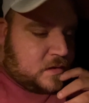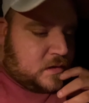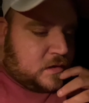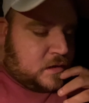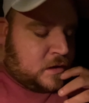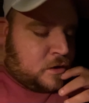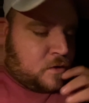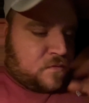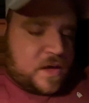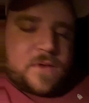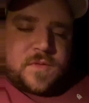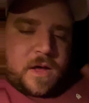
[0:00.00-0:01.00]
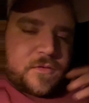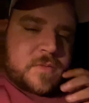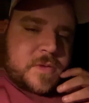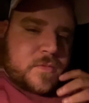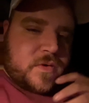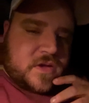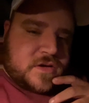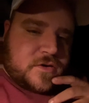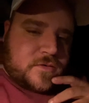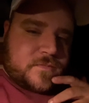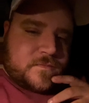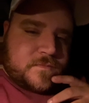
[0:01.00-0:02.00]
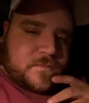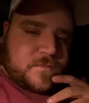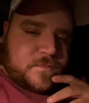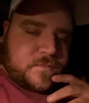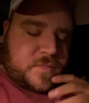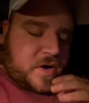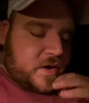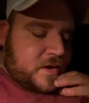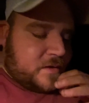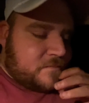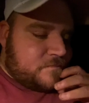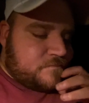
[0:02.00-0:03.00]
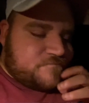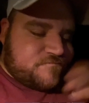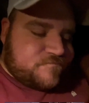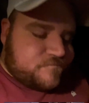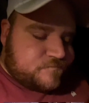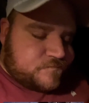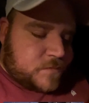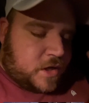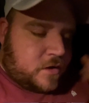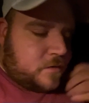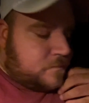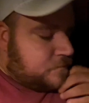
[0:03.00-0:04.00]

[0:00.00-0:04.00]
You know, that would have been really cool. But, you know,